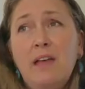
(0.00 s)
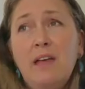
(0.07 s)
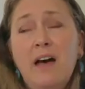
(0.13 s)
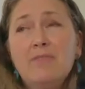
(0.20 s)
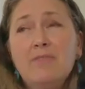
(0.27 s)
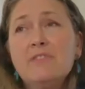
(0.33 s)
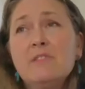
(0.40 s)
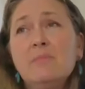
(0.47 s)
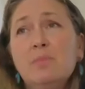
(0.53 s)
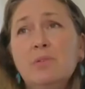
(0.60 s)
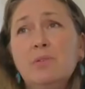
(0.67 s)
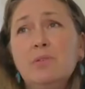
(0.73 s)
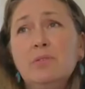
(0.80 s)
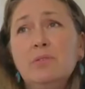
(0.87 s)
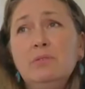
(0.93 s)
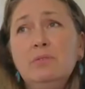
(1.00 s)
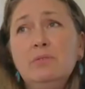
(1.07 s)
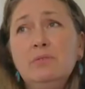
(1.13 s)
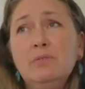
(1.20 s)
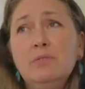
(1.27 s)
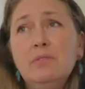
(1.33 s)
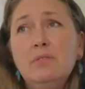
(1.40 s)
comfortable
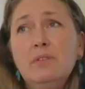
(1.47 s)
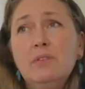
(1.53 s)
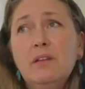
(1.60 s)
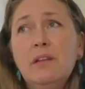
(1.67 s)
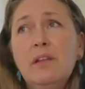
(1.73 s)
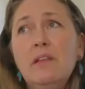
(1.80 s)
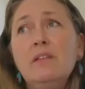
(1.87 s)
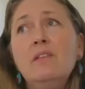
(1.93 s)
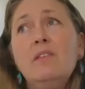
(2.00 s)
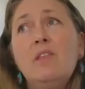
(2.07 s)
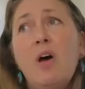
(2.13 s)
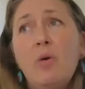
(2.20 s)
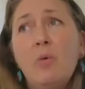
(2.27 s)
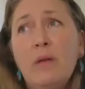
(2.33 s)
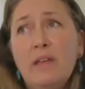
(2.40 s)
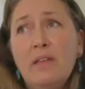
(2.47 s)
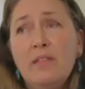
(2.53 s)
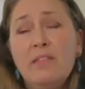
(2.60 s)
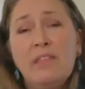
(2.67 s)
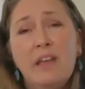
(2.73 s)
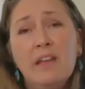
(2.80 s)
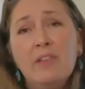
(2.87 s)

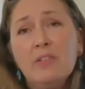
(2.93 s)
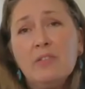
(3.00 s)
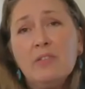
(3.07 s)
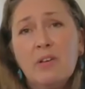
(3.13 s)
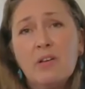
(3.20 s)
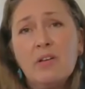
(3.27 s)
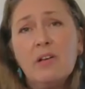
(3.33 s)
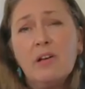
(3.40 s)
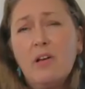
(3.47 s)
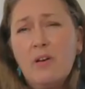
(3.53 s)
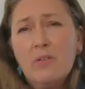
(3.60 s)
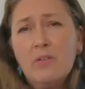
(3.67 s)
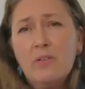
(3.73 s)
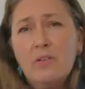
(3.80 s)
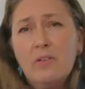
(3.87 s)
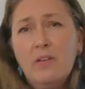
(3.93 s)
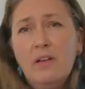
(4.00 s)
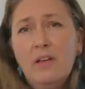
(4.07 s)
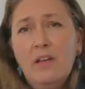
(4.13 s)
knowing that you're not alone.